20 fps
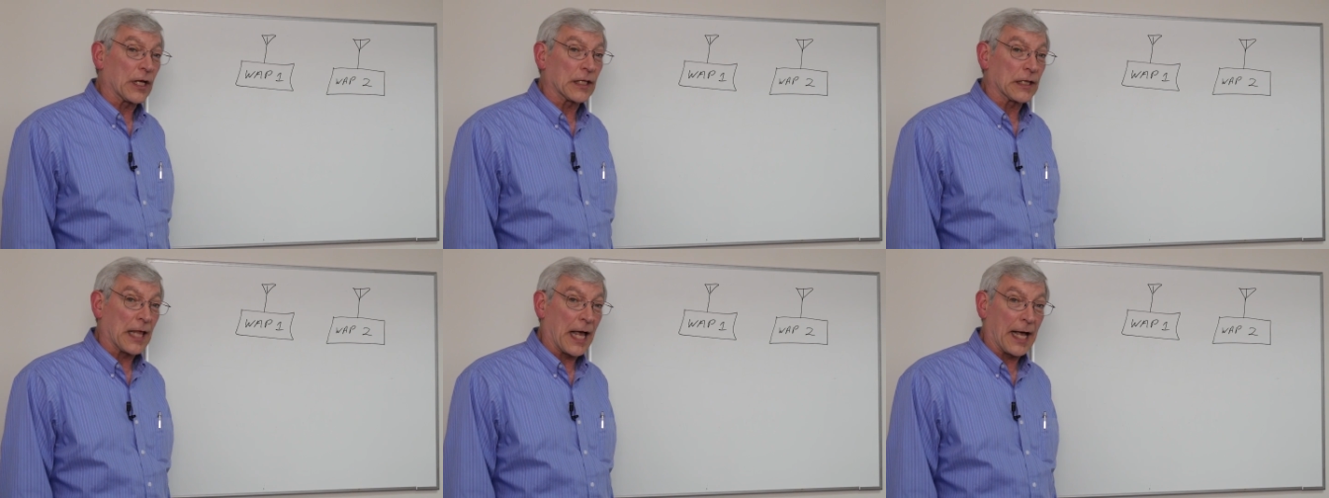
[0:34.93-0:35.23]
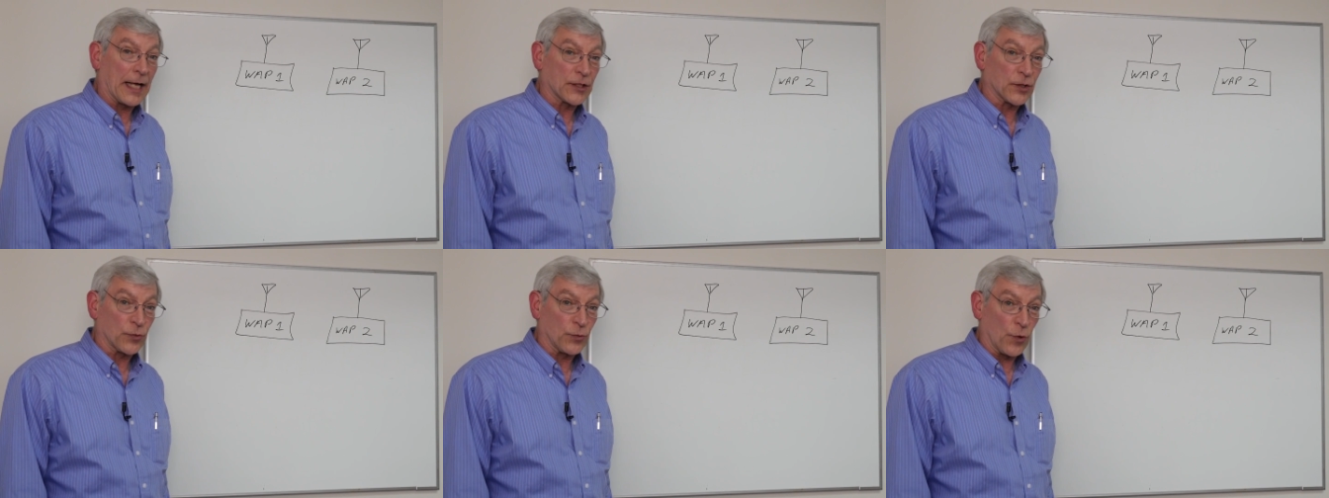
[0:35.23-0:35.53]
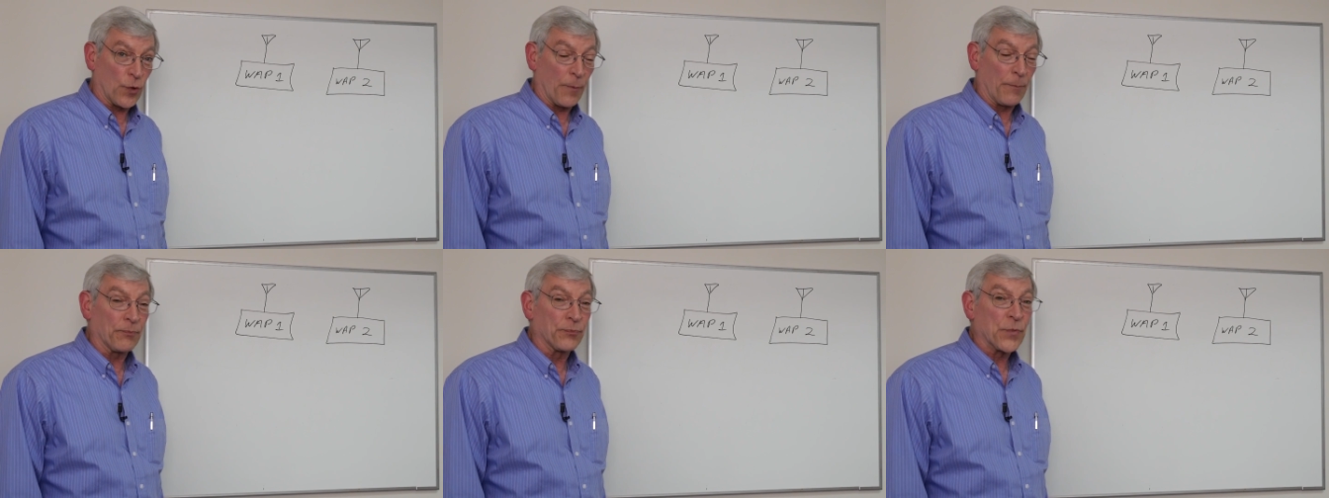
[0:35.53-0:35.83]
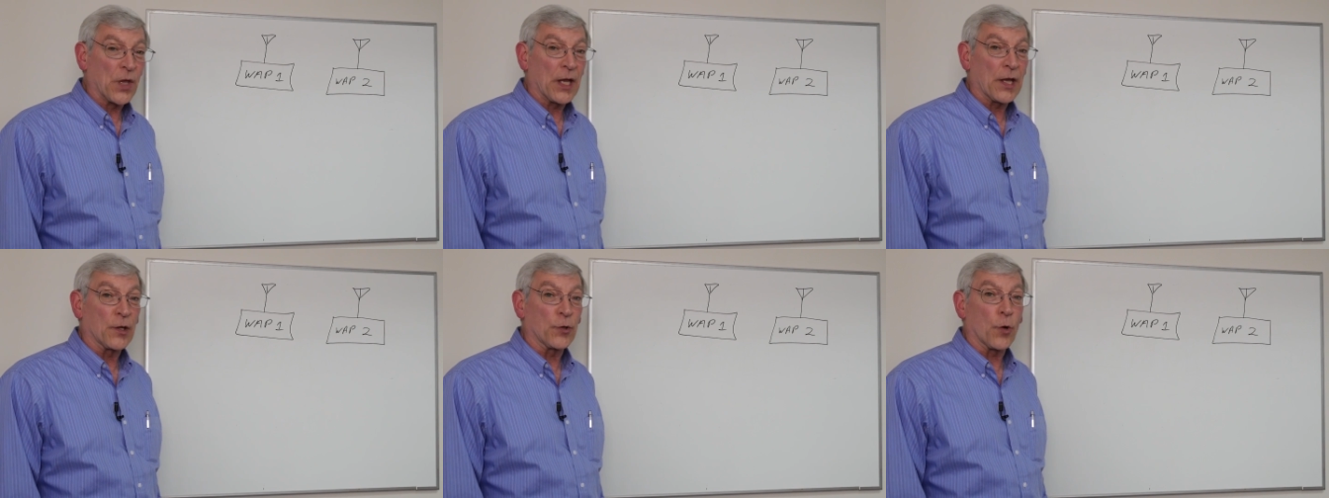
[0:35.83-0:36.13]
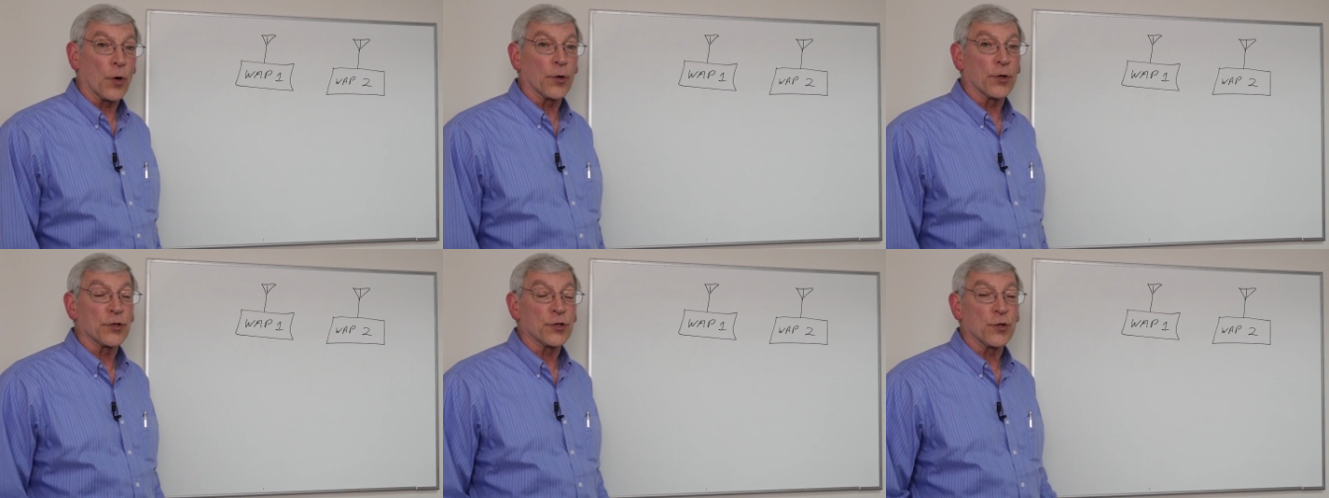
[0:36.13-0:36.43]
classroom in
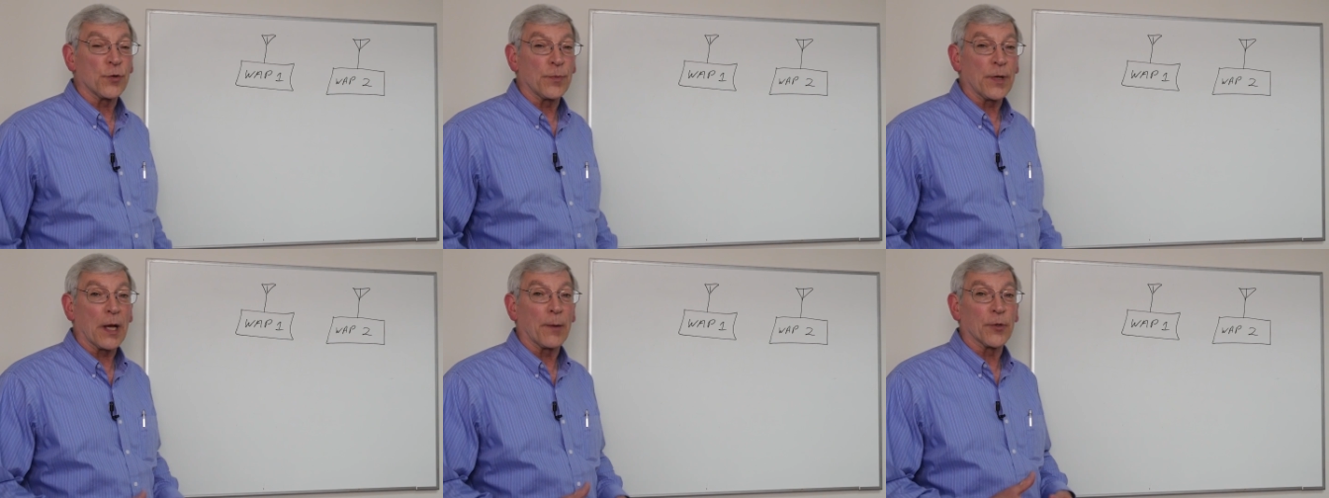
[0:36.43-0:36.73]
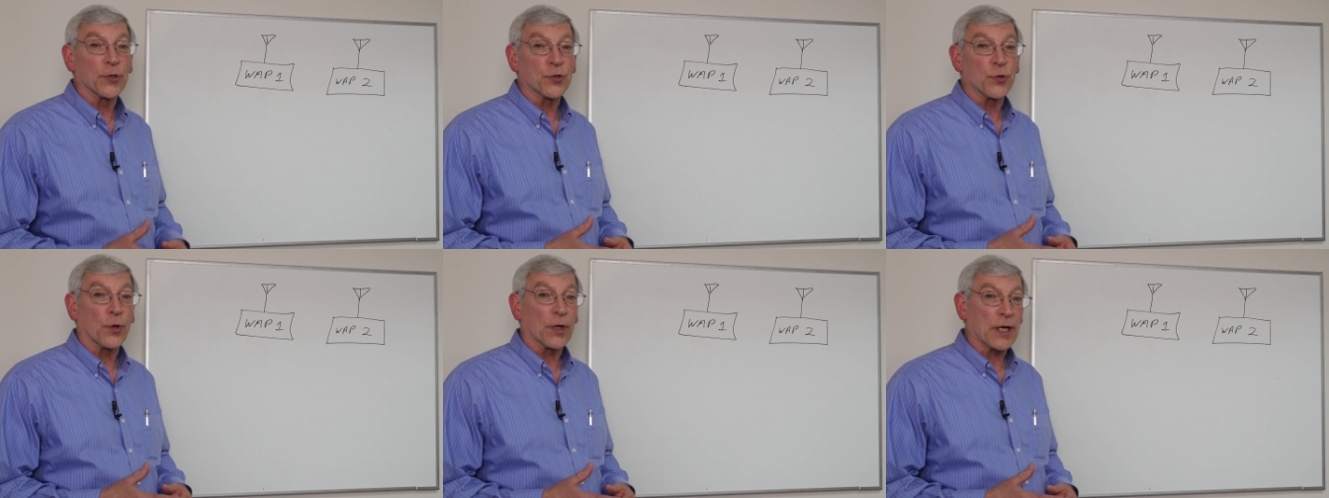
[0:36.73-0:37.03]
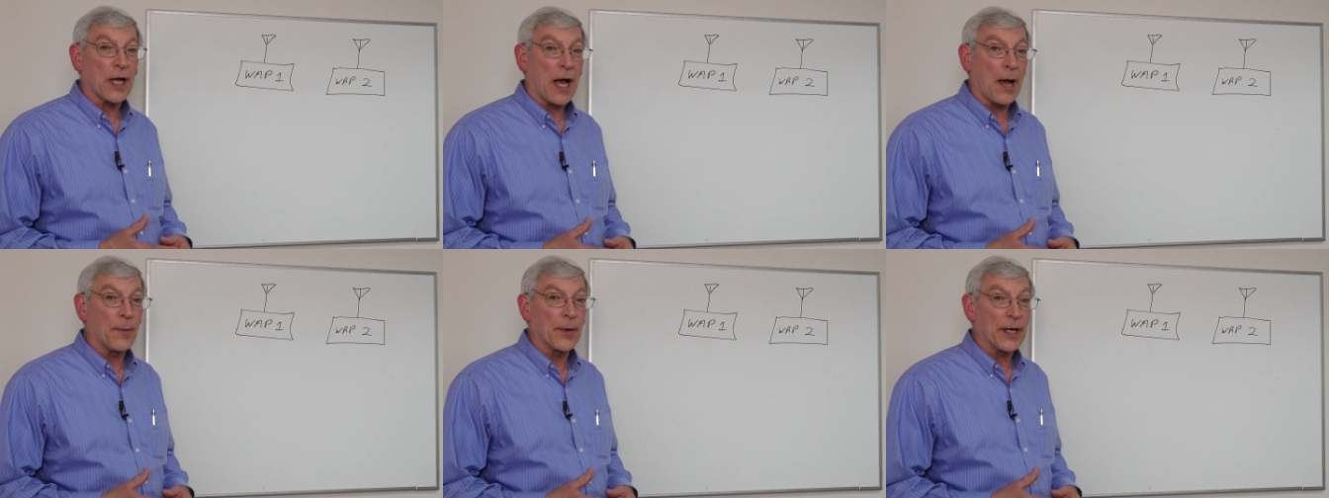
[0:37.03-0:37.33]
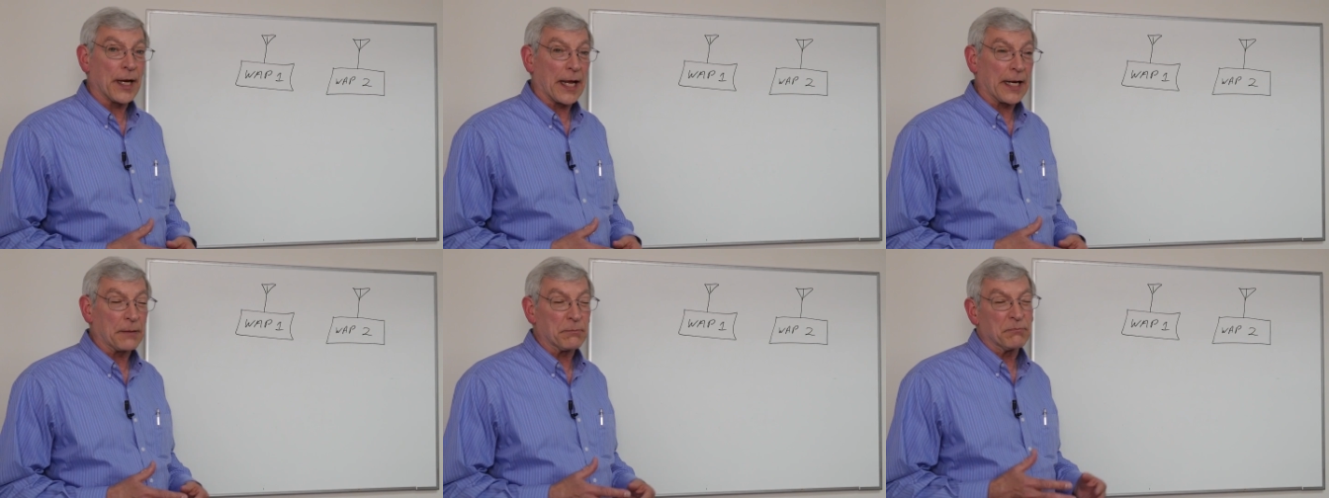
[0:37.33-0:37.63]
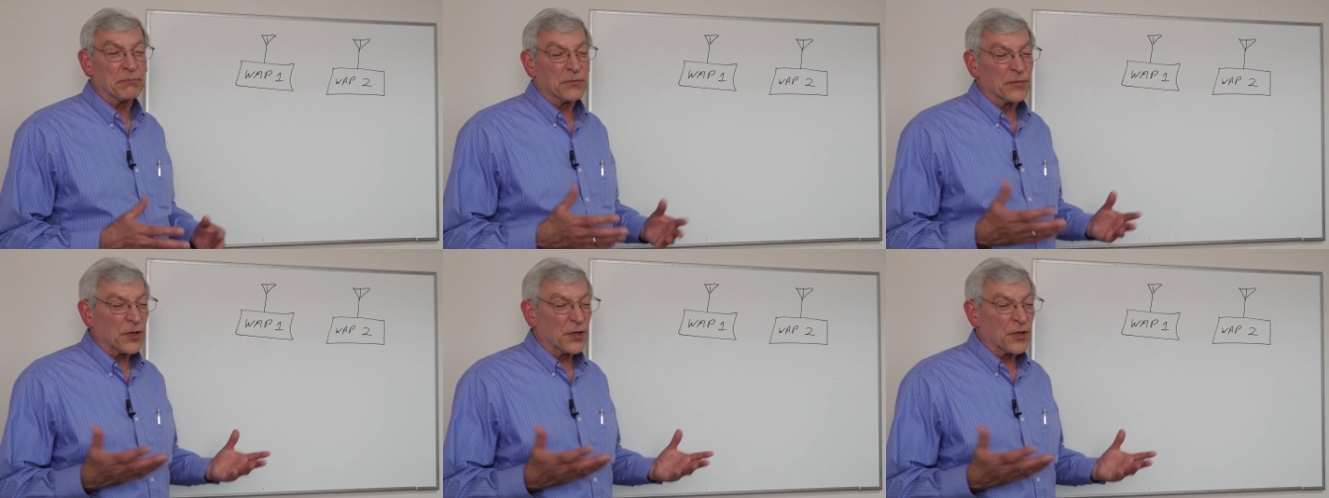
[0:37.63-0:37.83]
order to be able to accommodate